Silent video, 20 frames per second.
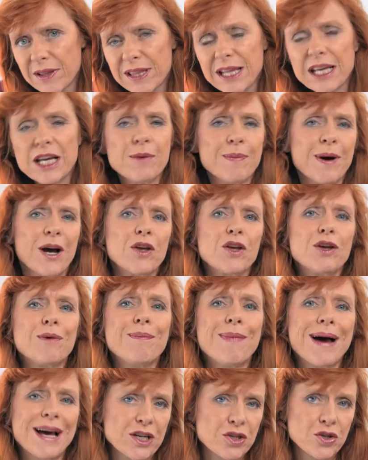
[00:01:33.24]
think about
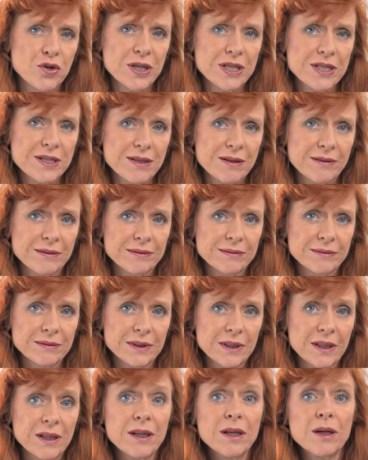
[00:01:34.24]
your mattress.
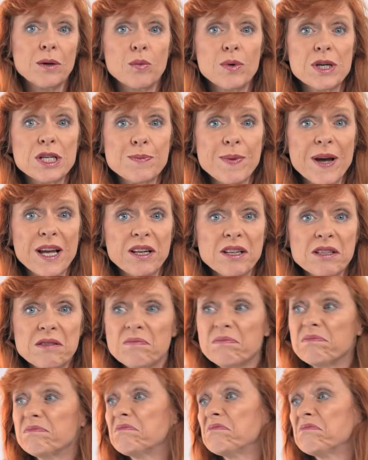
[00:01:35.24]
We spend